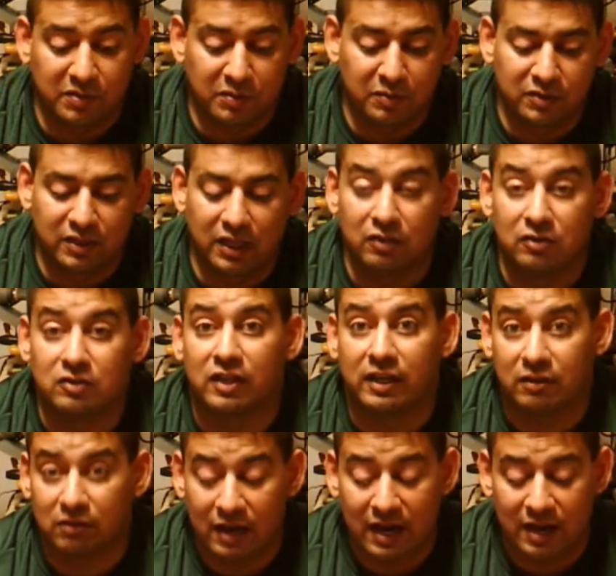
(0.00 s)
people say it looks like
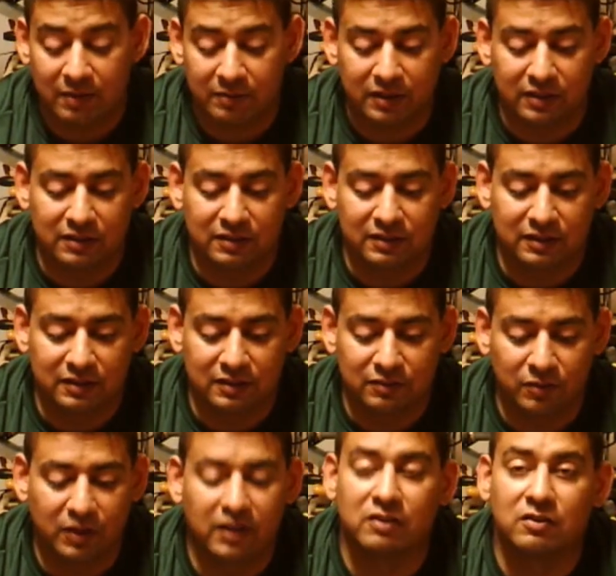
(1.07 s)
crap because it's
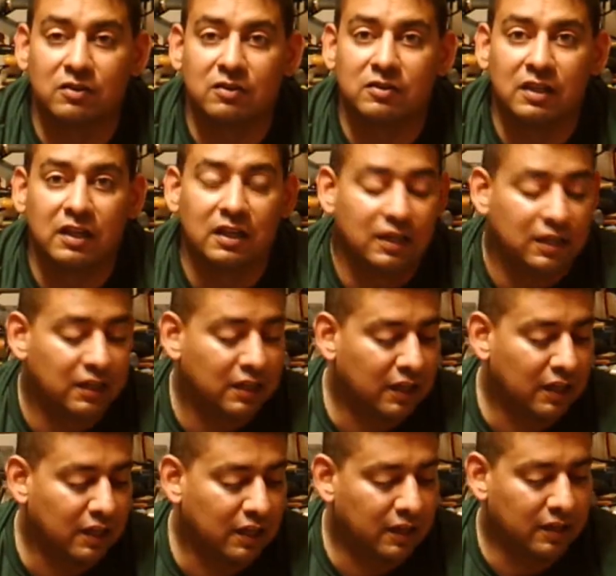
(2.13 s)
wrinkled
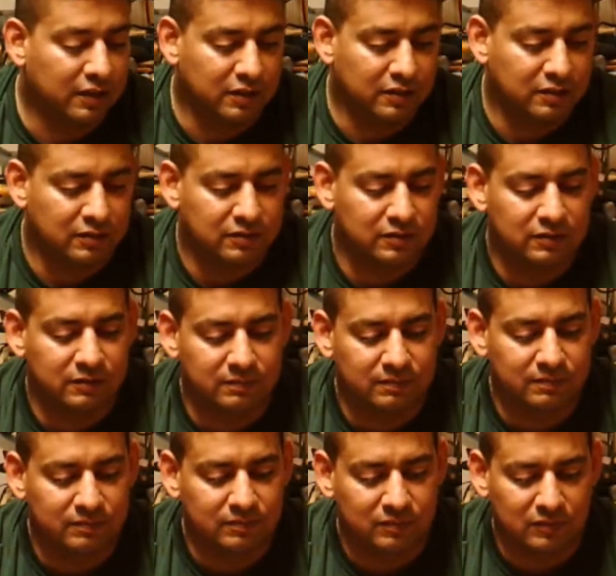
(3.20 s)
and it's
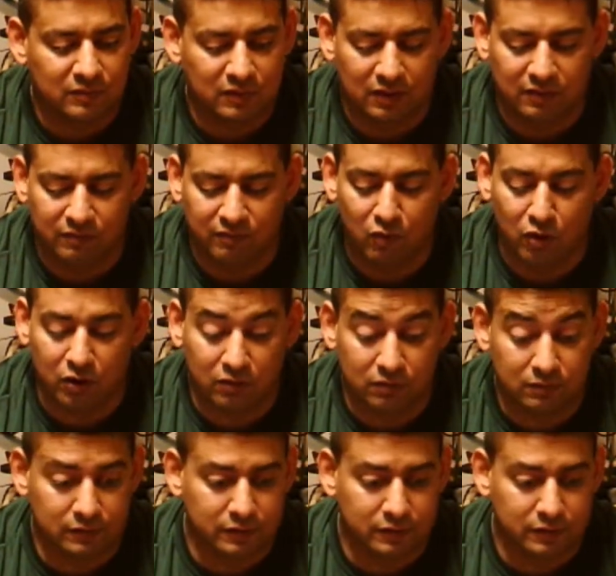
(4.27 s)
foil.